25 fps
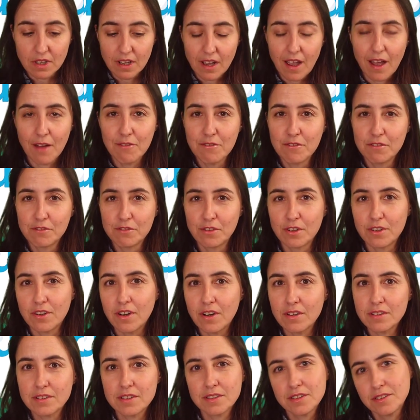I haven't
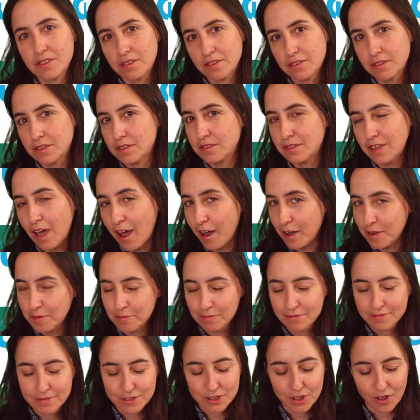forgot. It's just
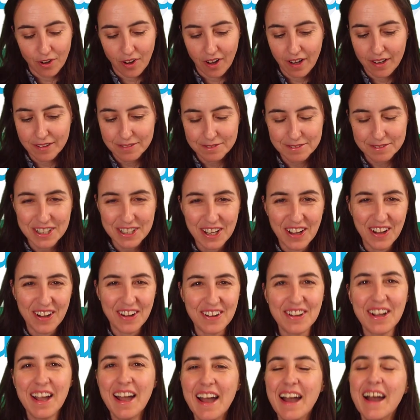time. Sorry.
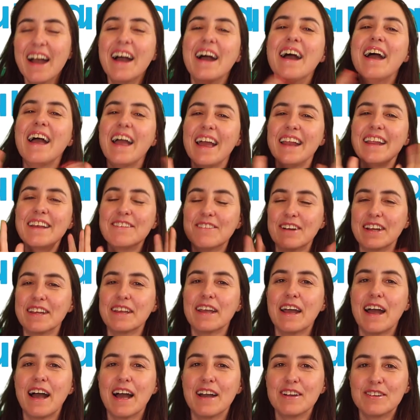So anyway,
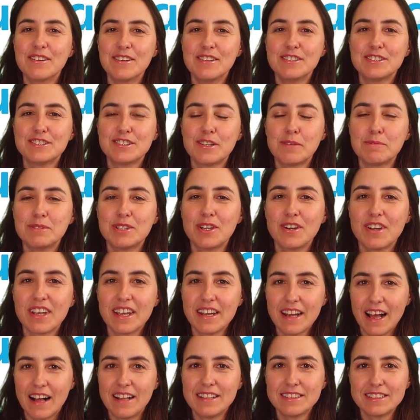I'm going to stop
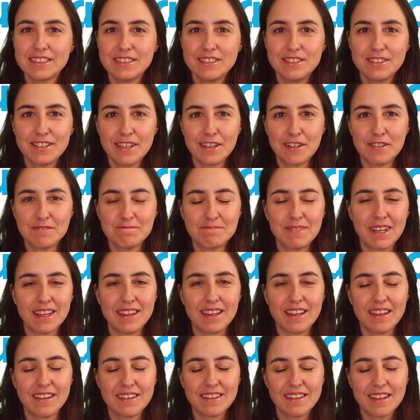talking. I'll see you again on
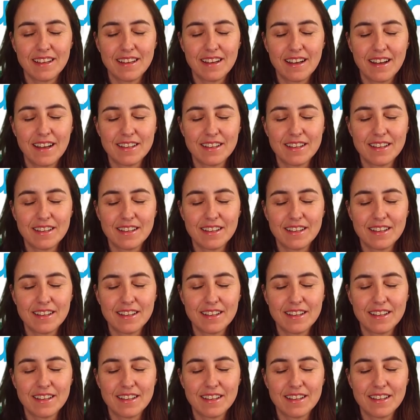Monday.